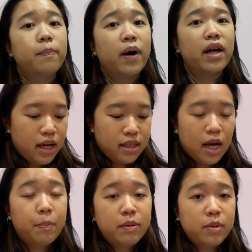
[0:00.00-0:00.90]
but it's
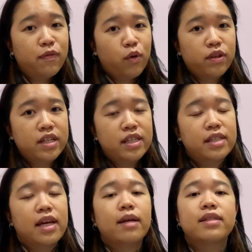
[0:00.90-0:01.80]
helping me for these
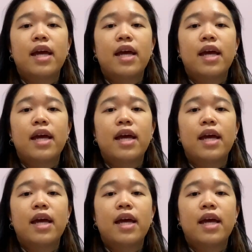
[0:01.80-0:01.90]
exams,